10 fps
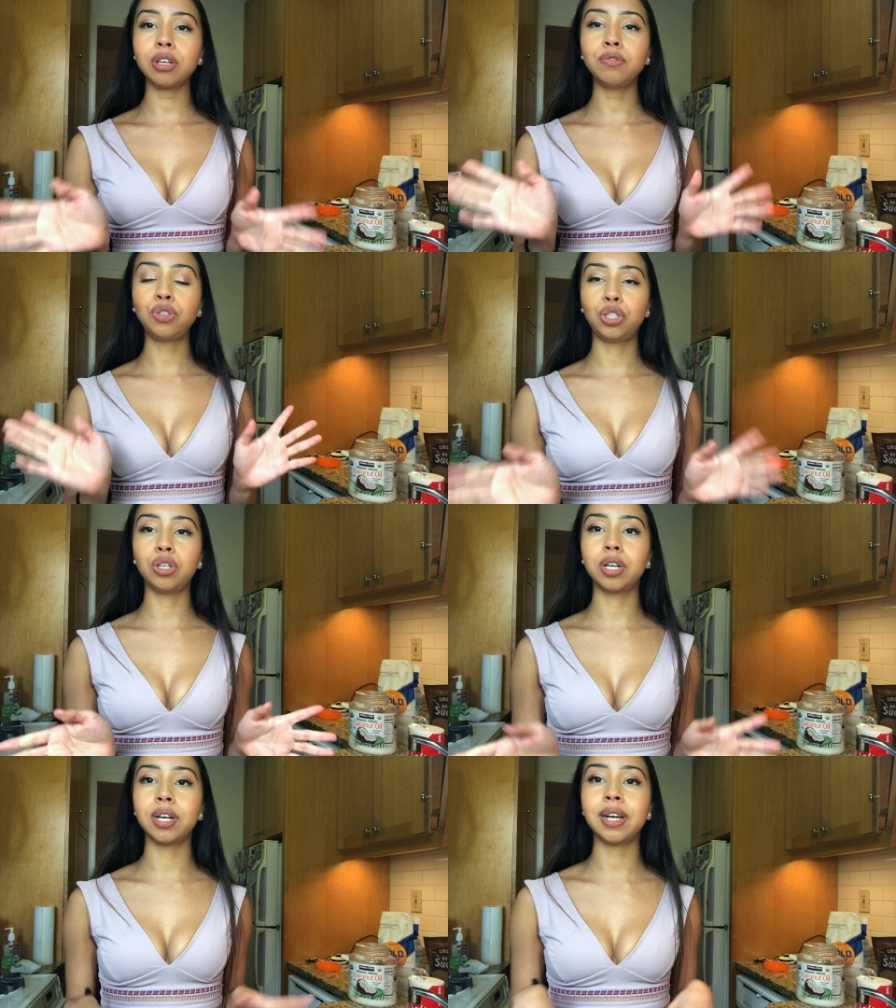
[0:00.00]
of
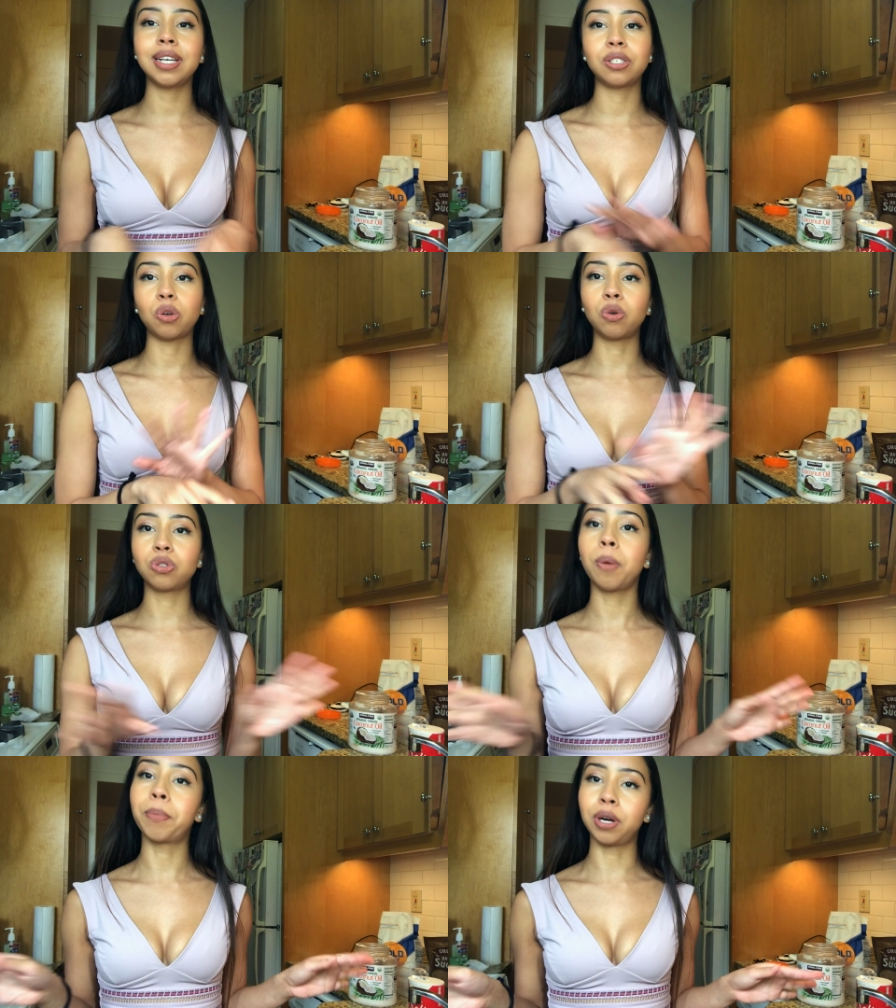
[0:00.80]
sugar is
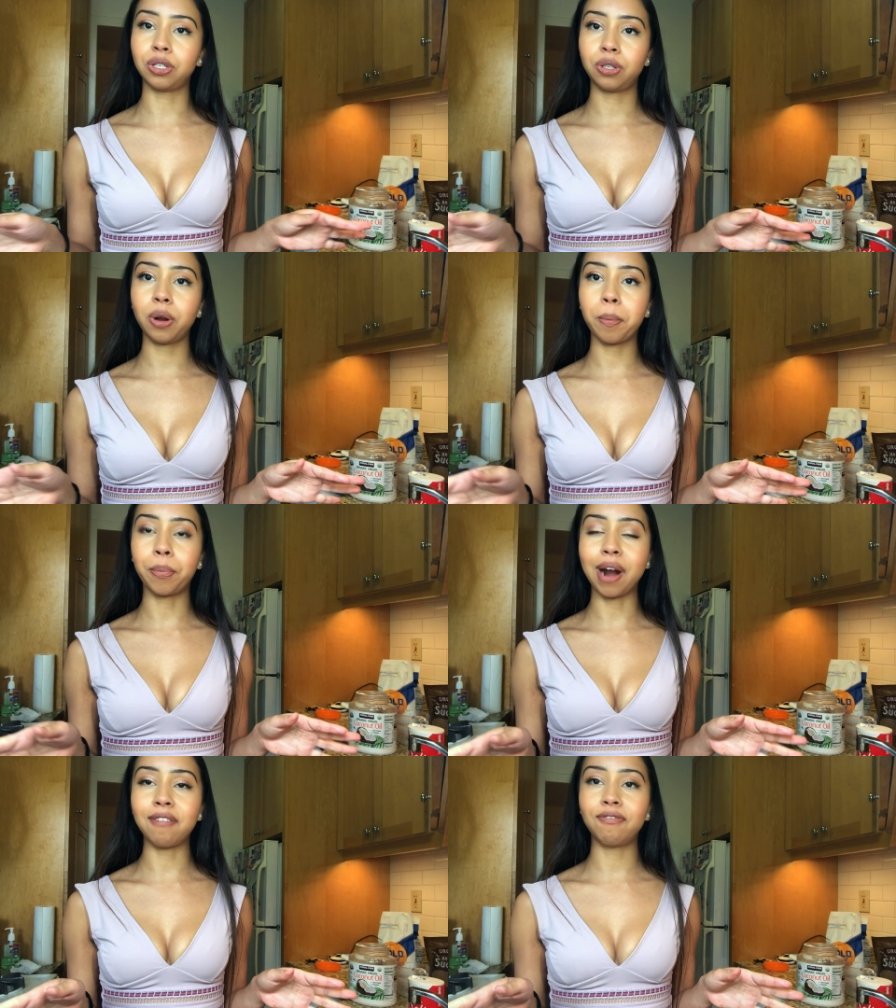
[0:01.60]
also personal
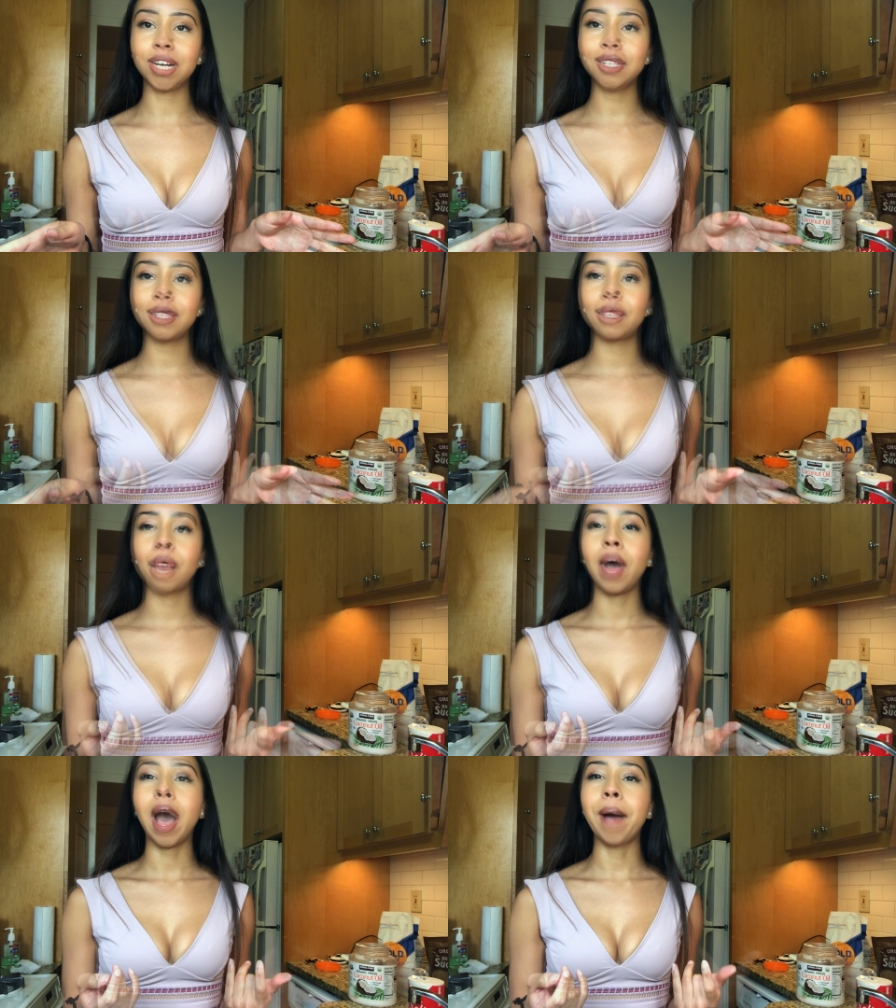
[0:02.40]
preference. So
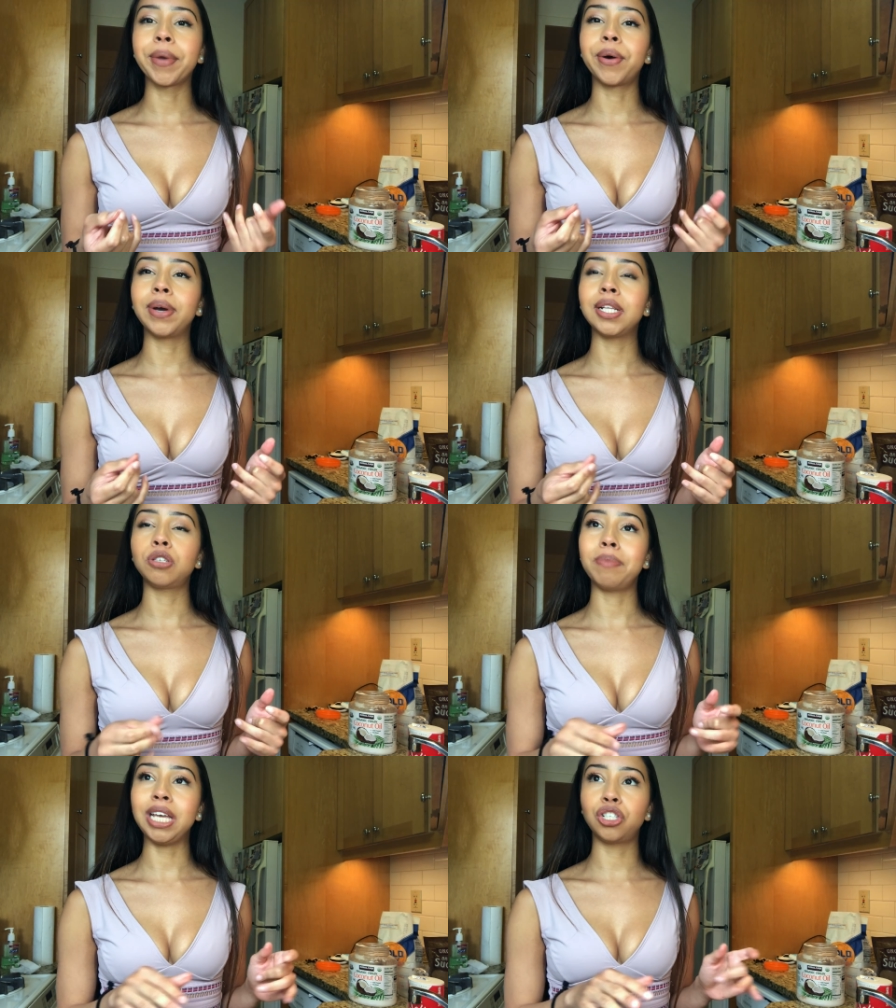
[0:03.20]
I'm going
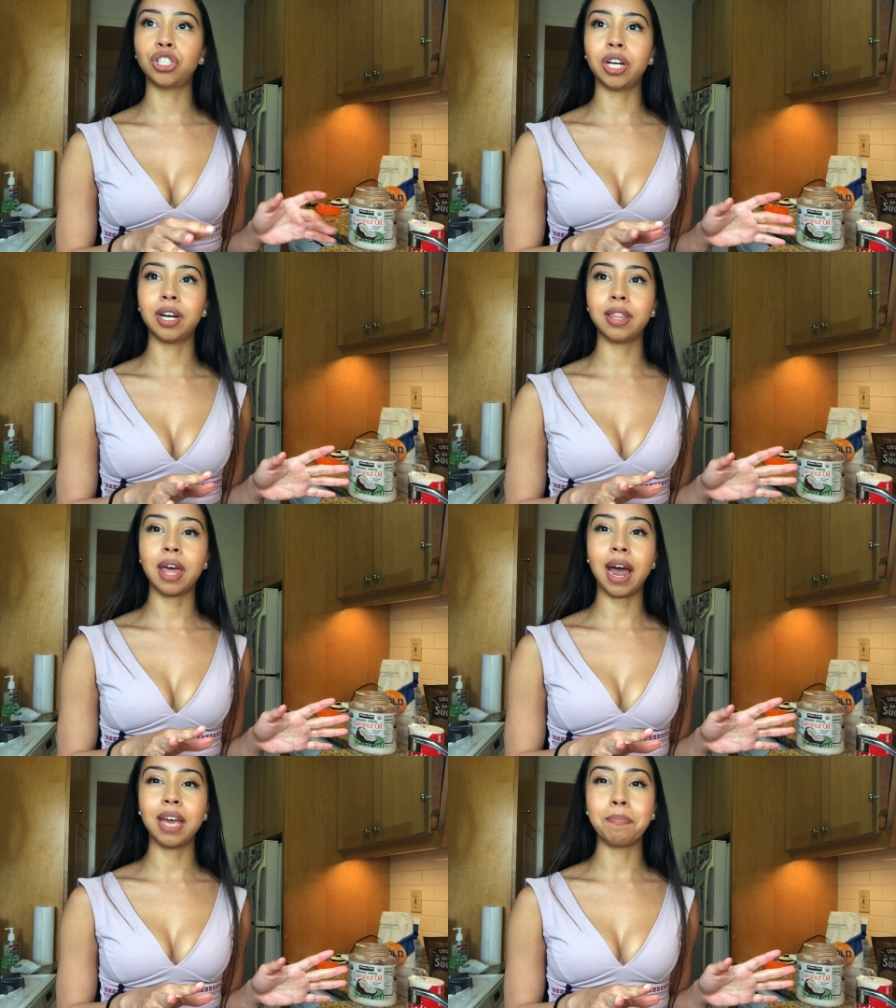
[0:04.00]
to make sure that
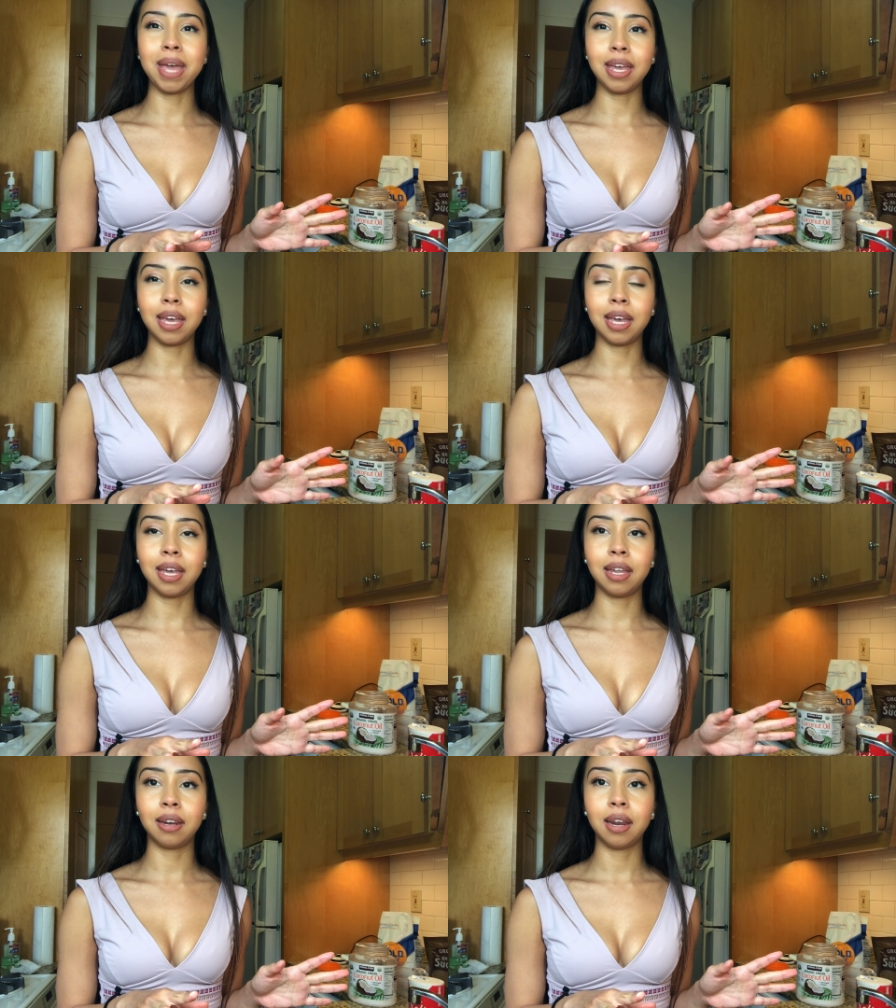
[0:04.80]
I make
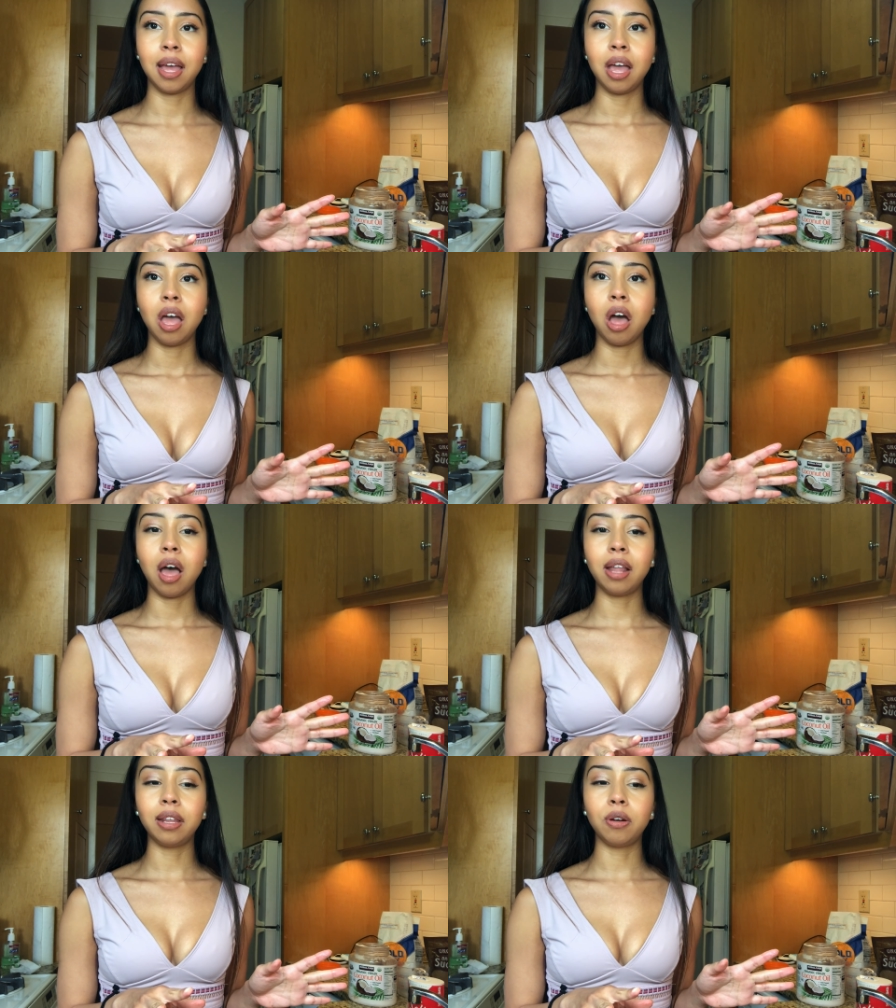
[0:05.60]
it
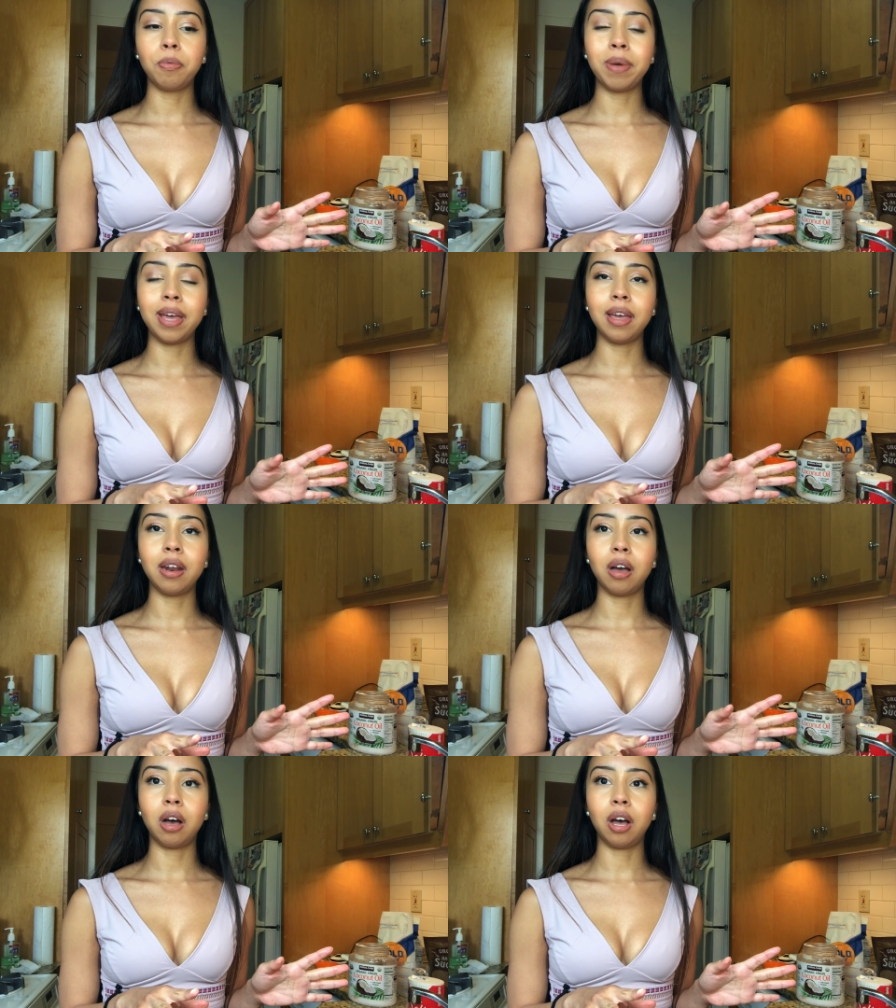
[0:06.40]
a little bit
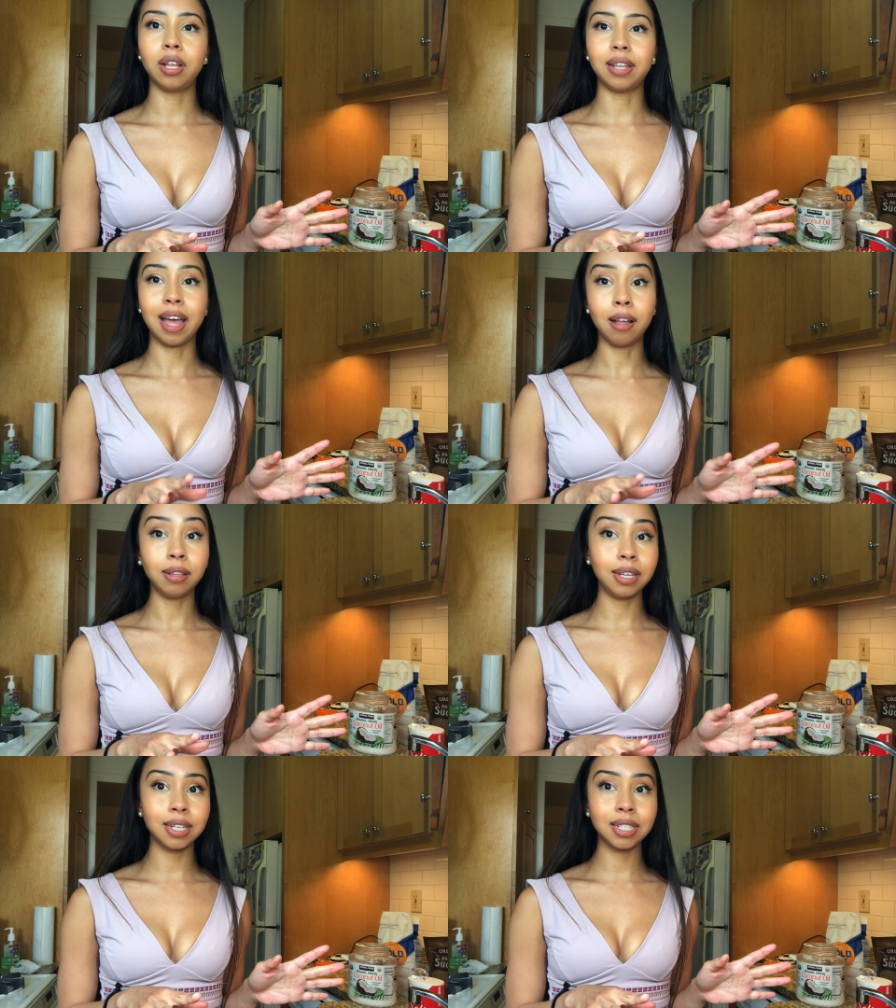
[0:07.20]
on the
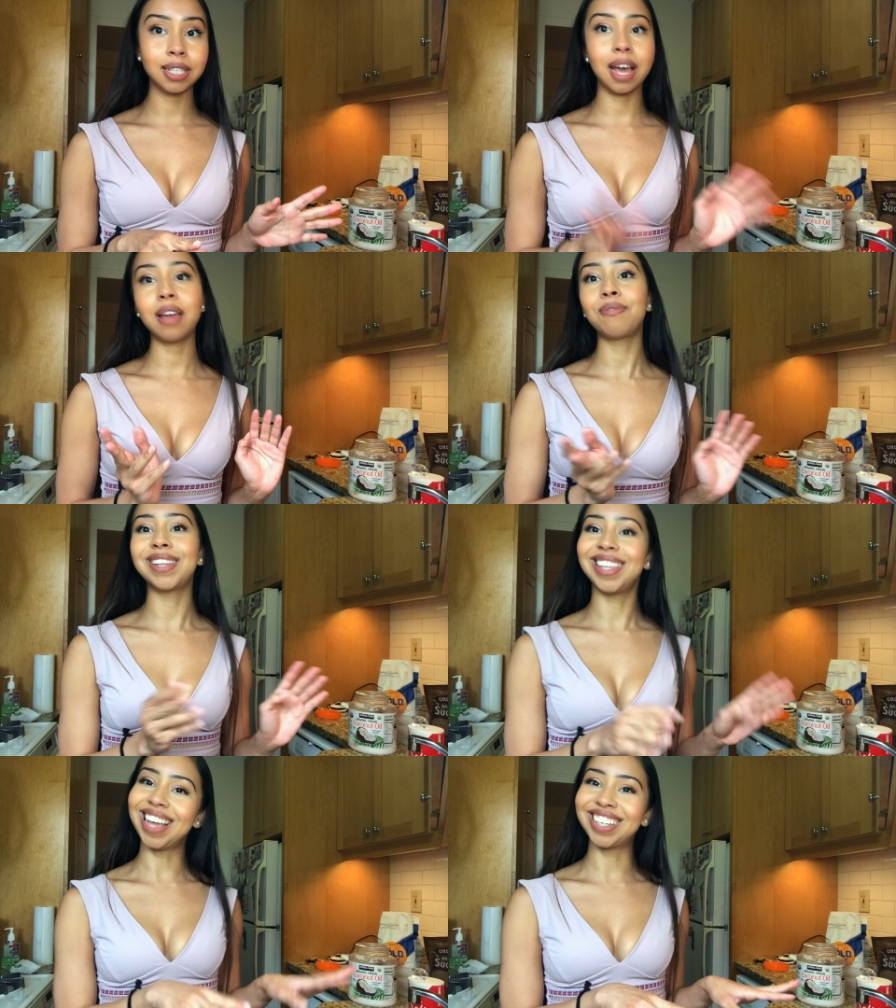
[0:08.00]
healthier side
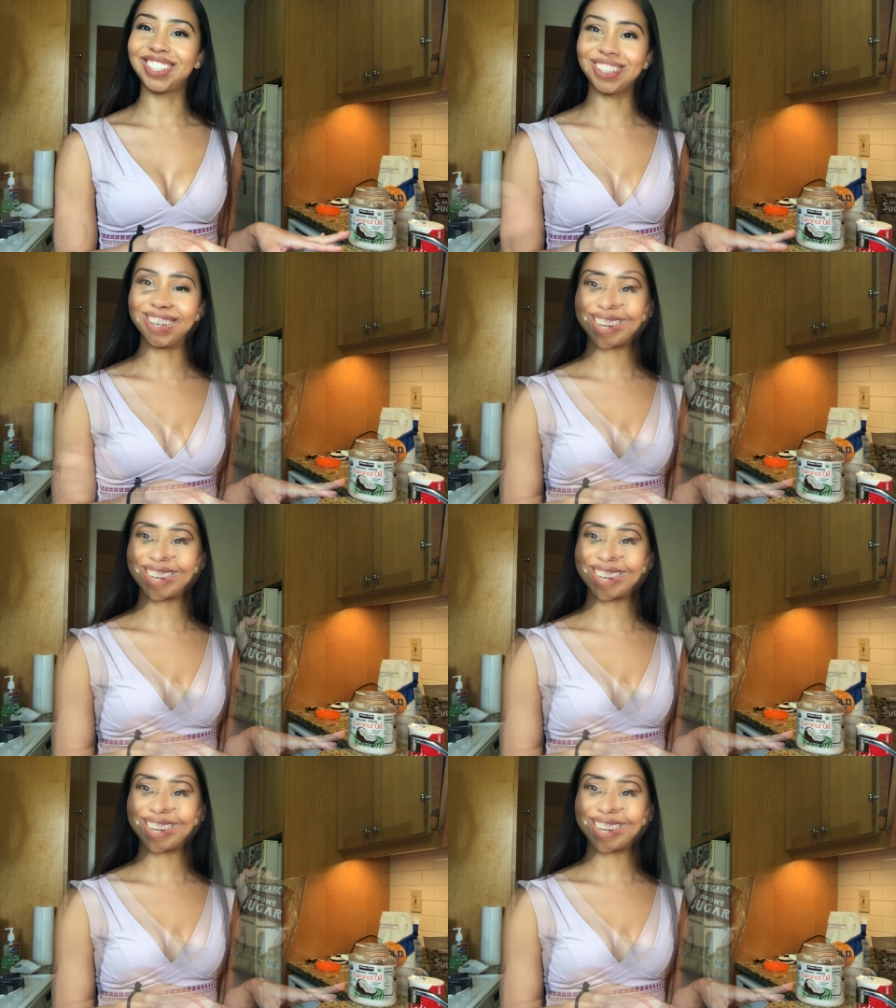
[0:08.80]
with less sugar.